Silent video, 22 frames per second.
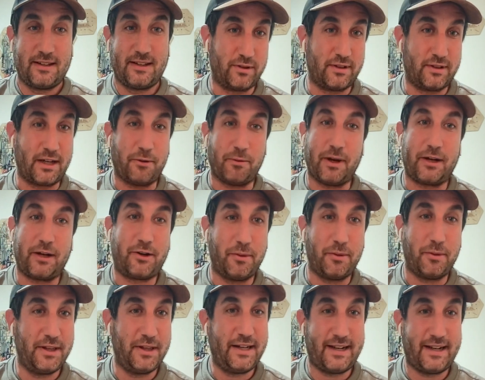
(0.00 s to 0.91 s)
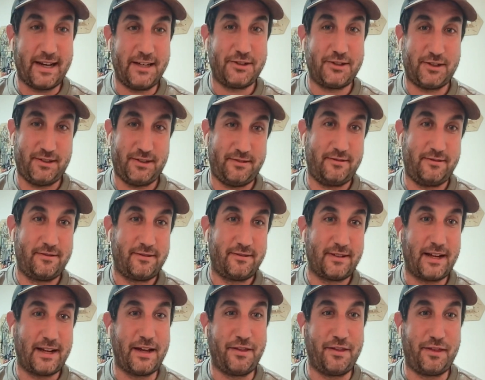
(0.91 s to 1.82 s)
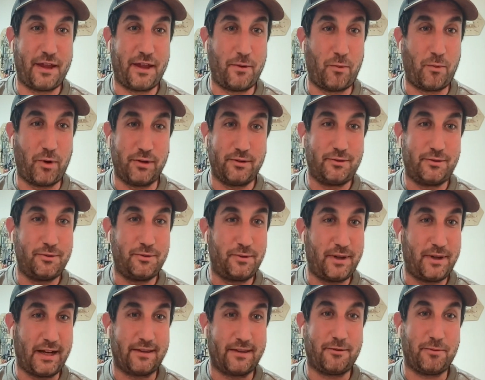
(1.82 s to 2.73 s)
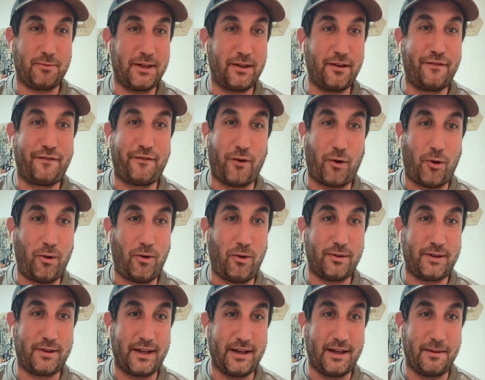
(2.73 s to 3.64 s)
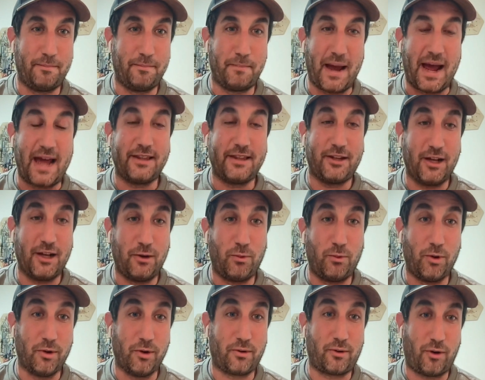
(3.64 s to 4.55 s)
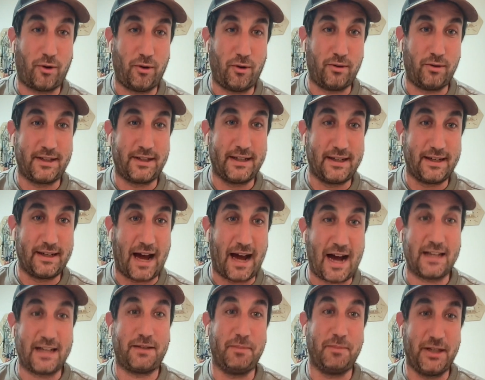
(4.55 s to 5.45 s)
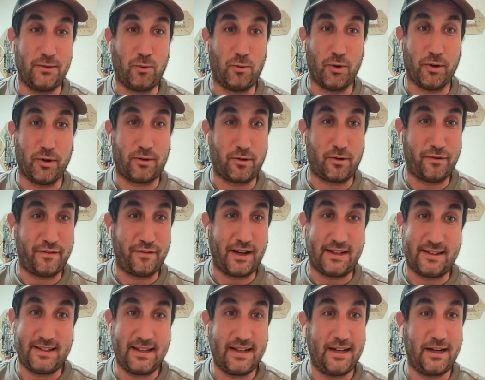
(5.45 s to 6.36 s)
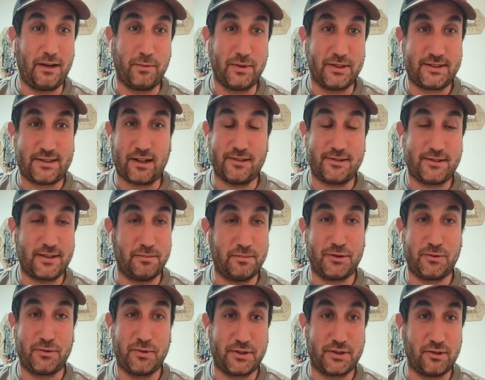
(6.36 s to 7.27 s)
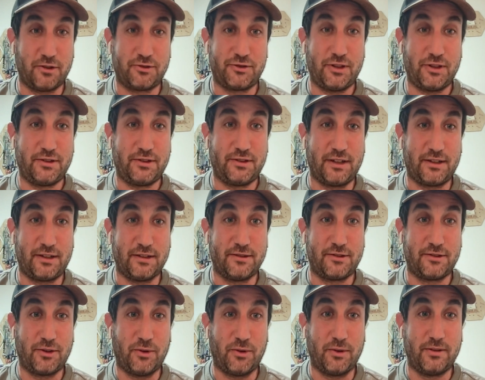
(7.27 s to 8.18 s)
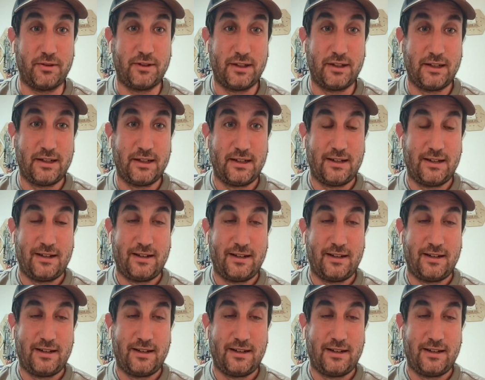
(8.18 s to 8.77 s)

and they want direct communication, and they want to get rid of all the manual work, all the admin work of like dealing with customs, with logistics and so on.